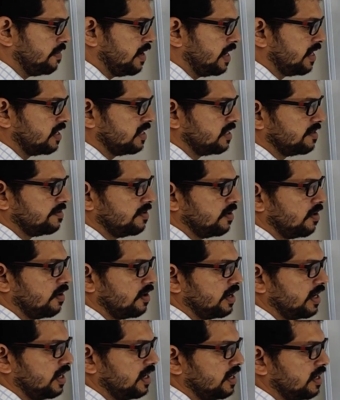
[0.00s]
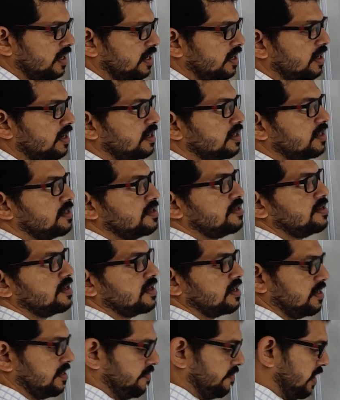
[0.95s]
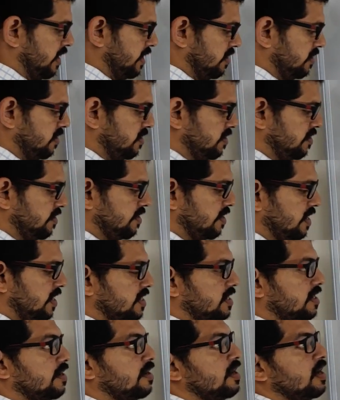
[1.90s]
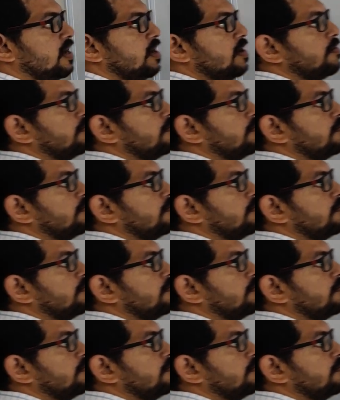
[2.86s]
matrix we already learned this equation. What is this equation?